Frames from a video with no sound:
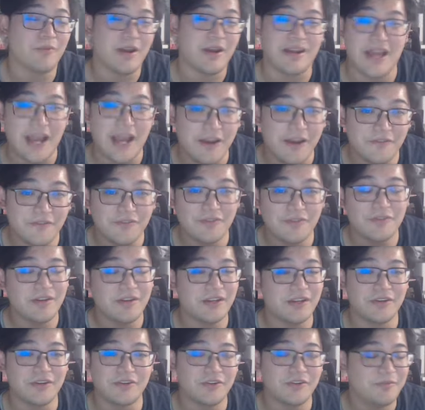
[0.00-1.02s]
after.
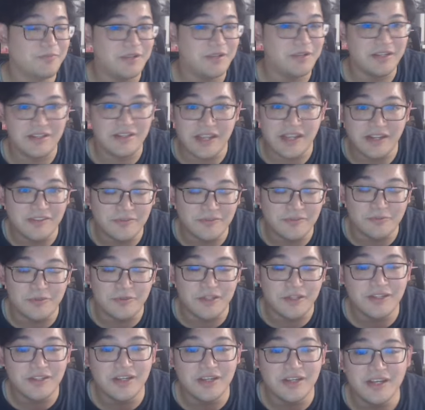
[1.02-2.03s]
It could be next
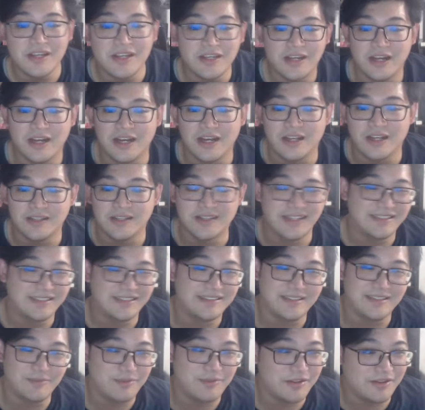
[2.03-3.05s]
week. Uh, that's
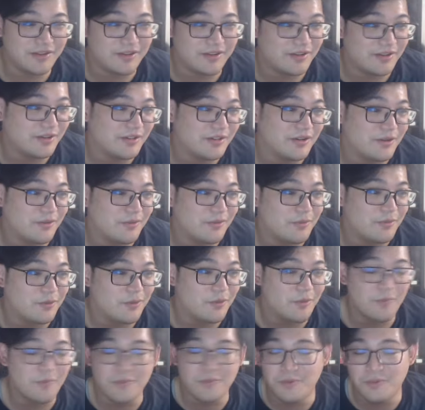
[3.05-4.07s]
something to you know
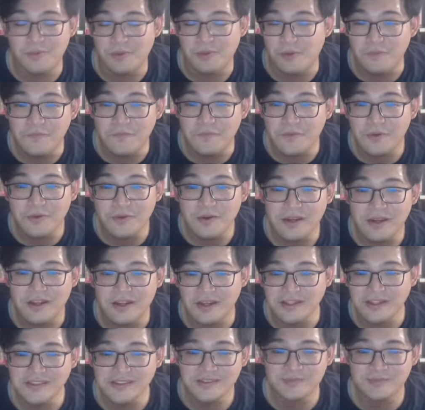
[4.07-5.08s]
hope hope for, I
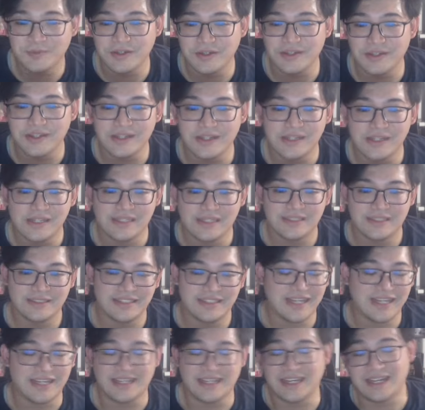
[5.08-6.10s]
guess. But
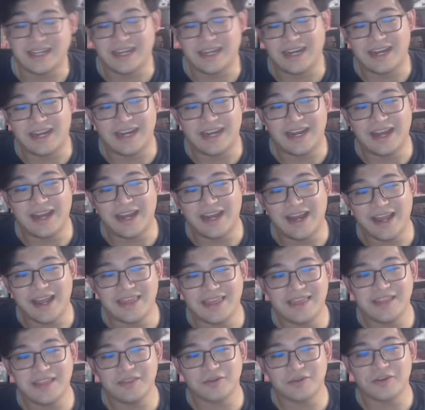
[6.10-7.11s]
yeah, I, I, I
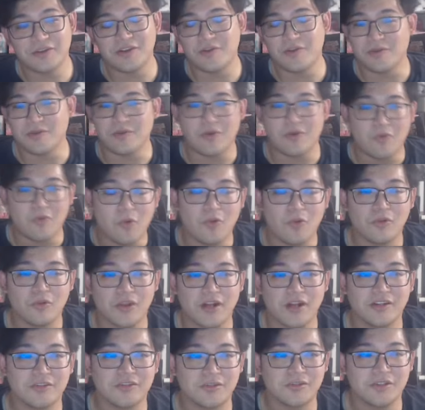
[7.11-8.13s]
think they're gonna hold
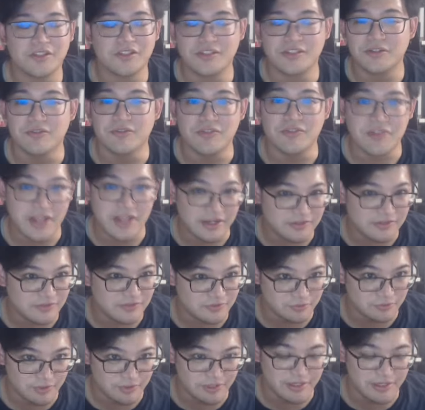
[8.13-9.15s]
on to it until
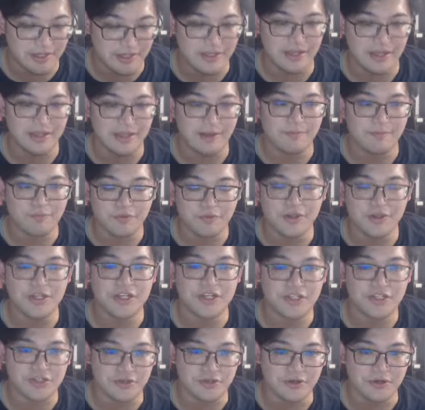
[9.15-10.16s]
next week. I, I am pretty
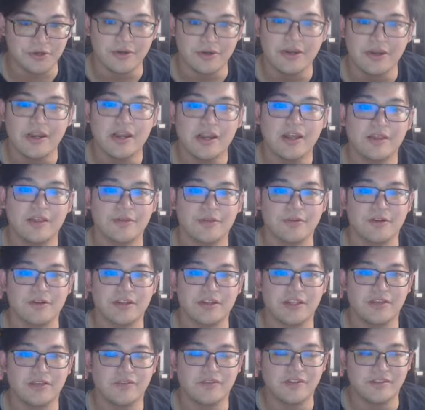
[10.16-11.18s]
sure they're gonna
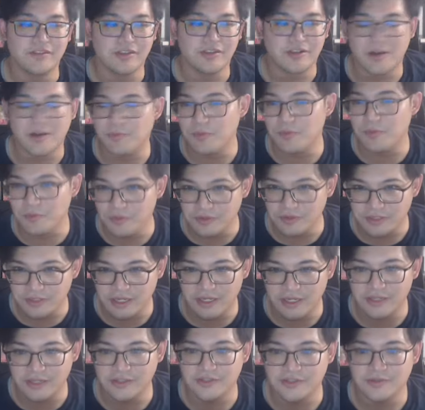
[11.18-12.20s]
give us a couple more
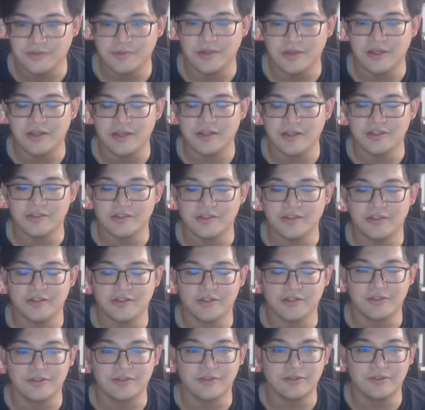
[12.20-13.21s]
days uh,
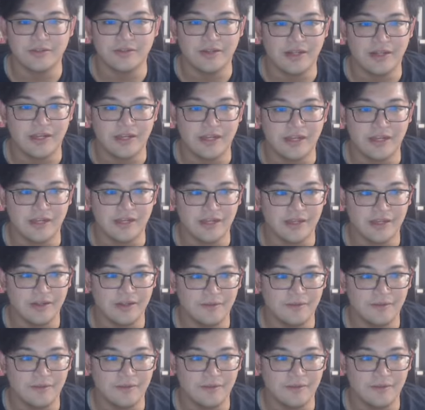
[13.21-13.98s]
until uh